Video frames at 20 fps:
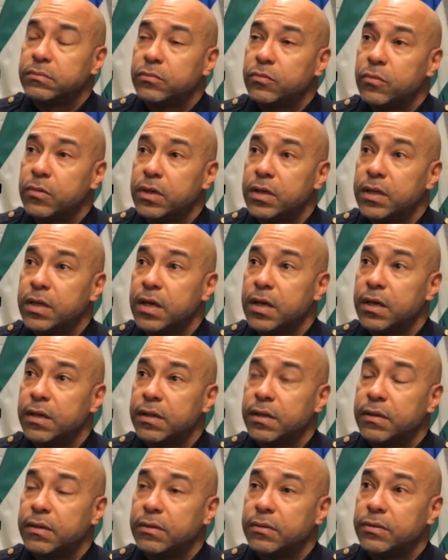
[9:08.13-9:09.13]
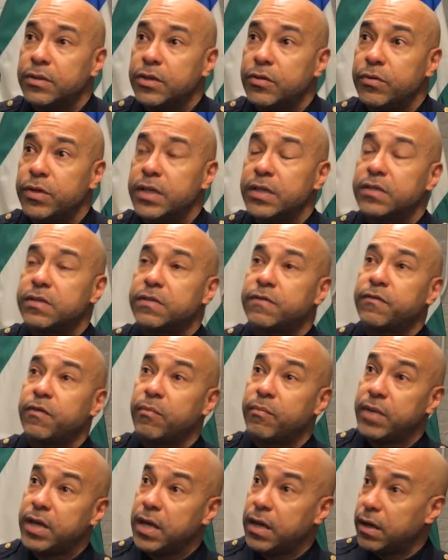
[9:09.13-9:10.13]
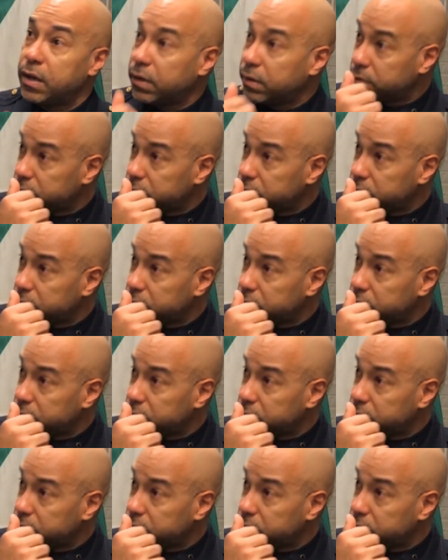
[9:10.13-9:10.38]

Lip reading: One of the other units from here